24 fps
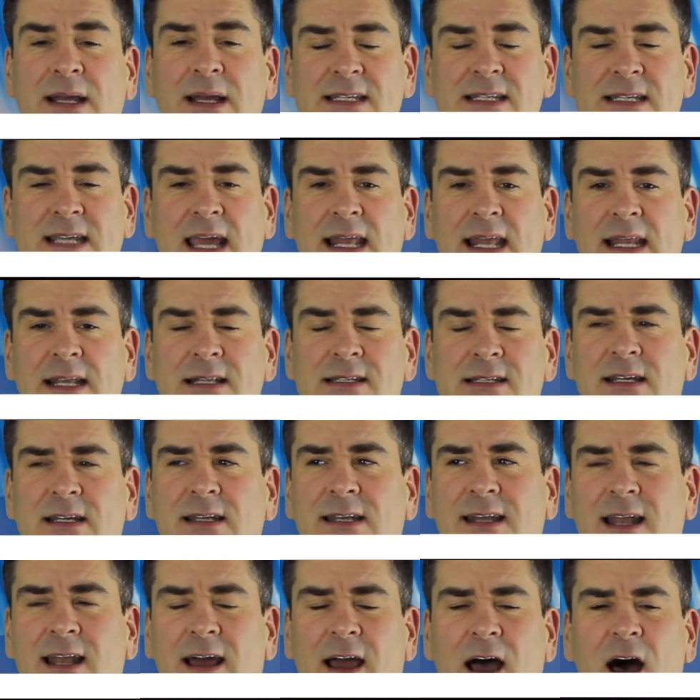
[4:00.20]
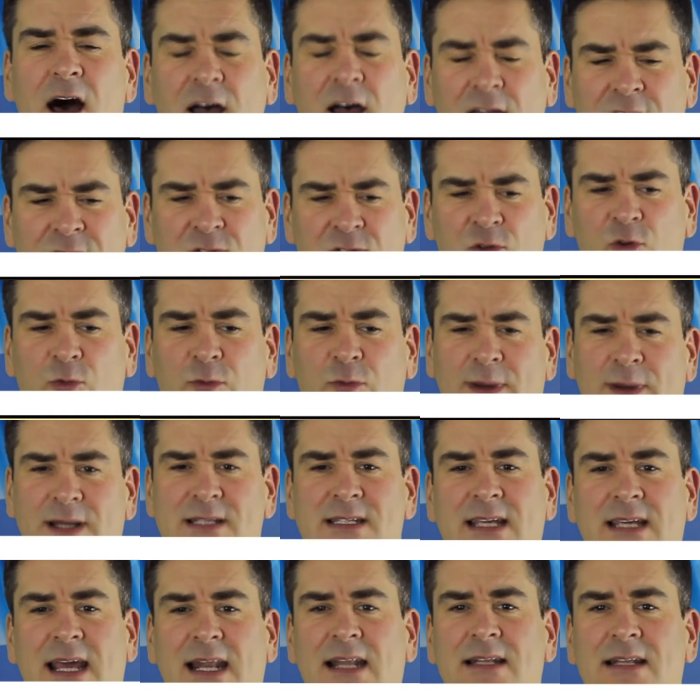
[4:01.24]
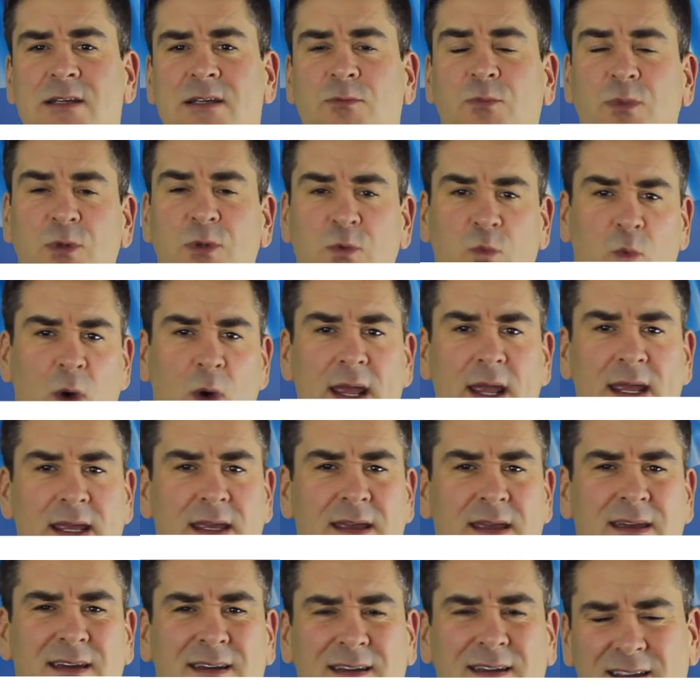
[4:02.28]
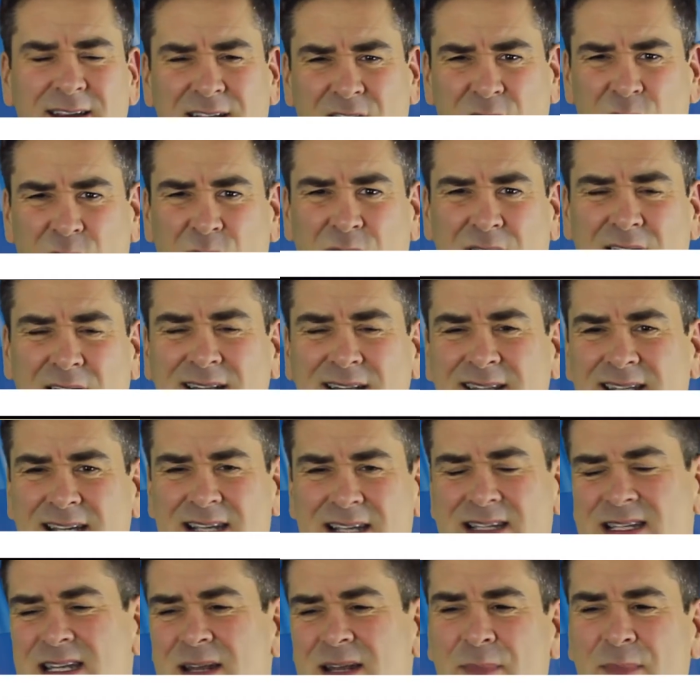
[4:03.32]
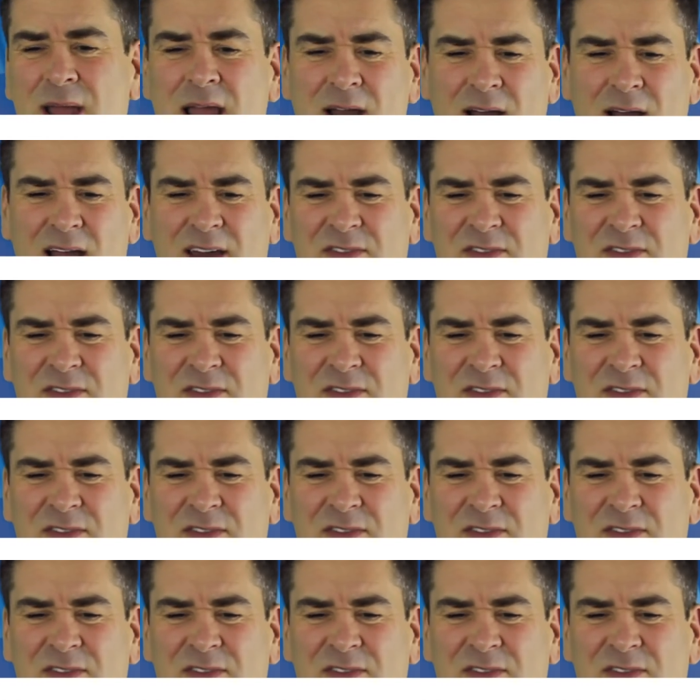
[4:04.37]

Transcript: skeleton, now I thought my skeleton would weigh, you know, a decent amount.